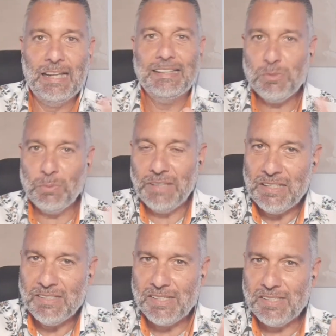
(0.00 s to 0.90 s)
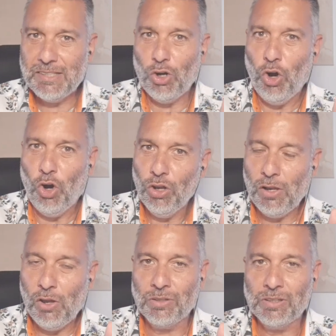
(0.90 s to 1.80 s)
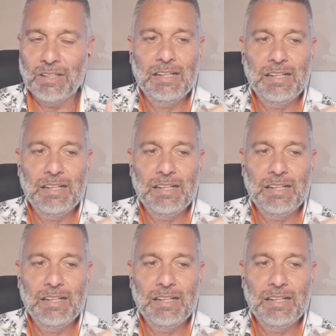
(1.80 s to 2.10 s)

That's what they insisted all along.